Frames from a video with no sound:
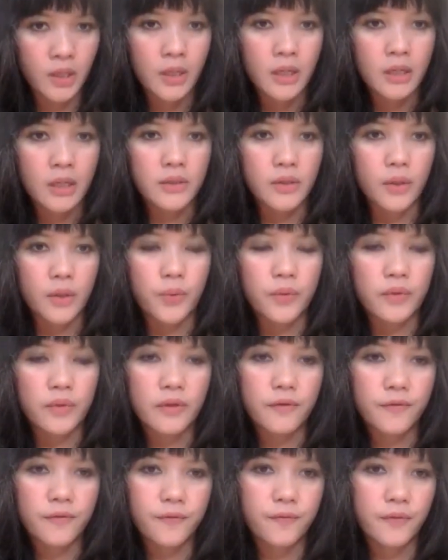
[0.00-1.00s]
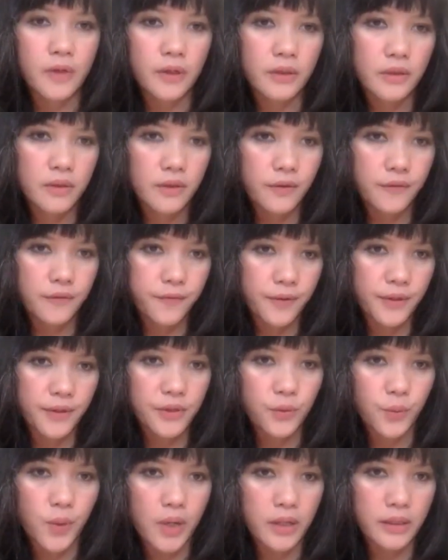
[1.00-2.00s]
So the
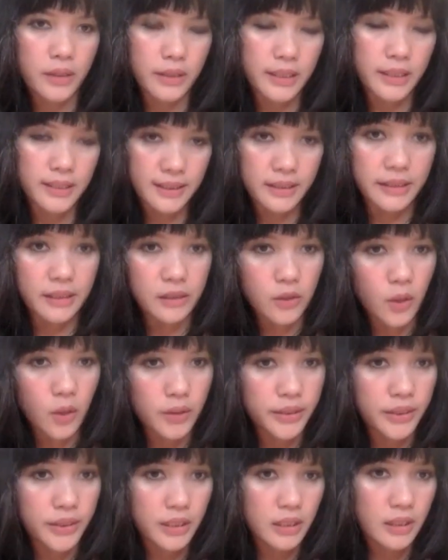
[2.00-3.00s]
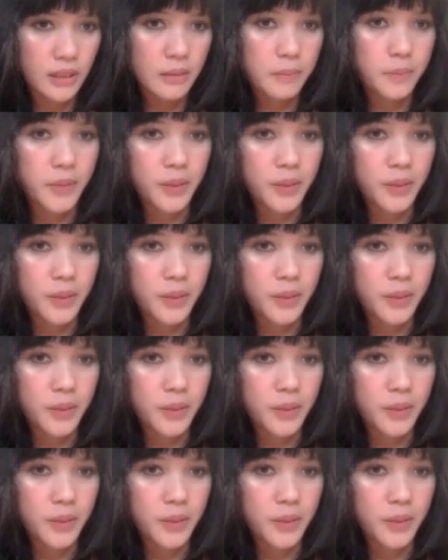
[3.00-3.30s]
first one is technology,